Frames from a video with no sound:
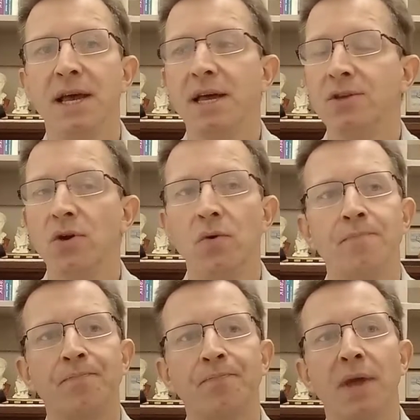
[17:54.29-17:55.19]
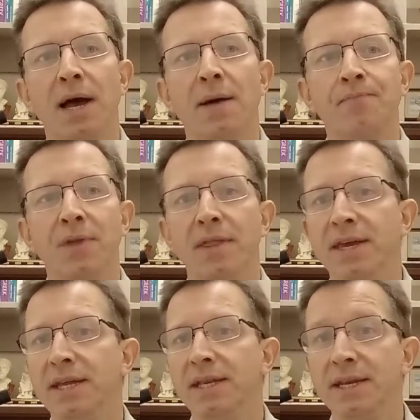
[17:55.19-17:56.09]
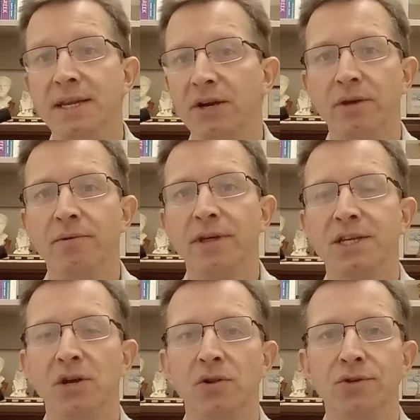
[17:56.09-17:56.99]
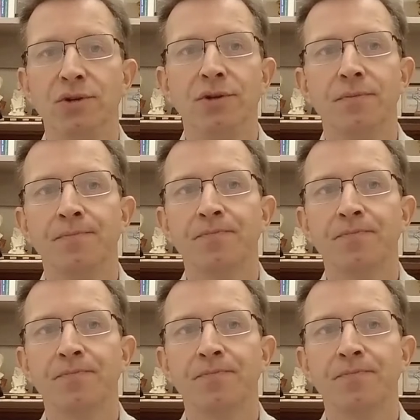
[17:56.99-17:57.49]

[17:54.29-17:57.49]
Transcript: So they didn't agree with his conclusions.